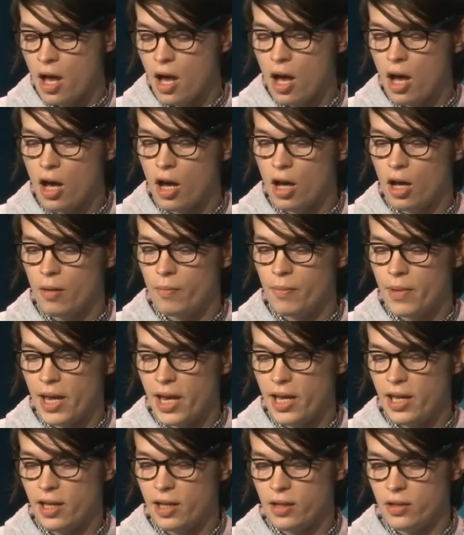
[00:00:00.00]
Um,
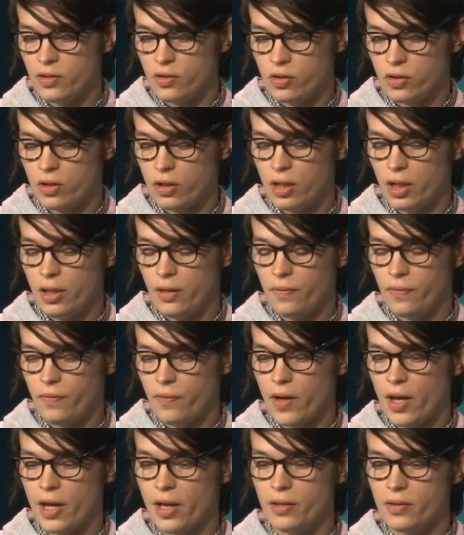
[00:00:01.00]
and if,
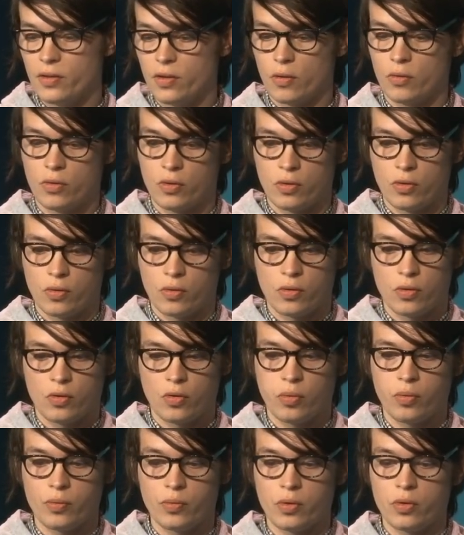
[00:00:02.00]
uh, so
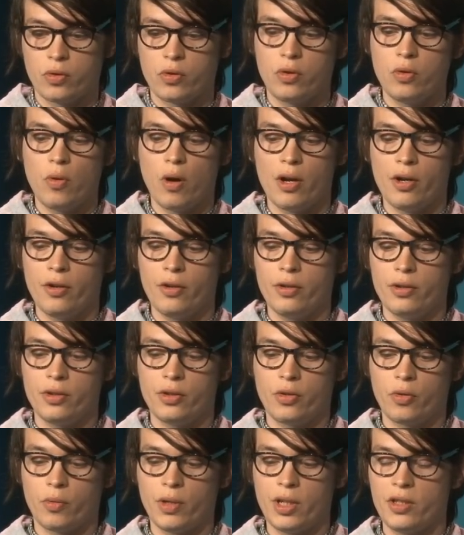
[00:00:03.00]

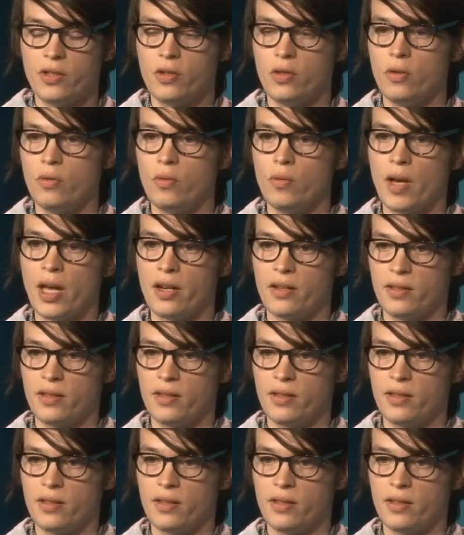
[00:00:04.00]
222 out of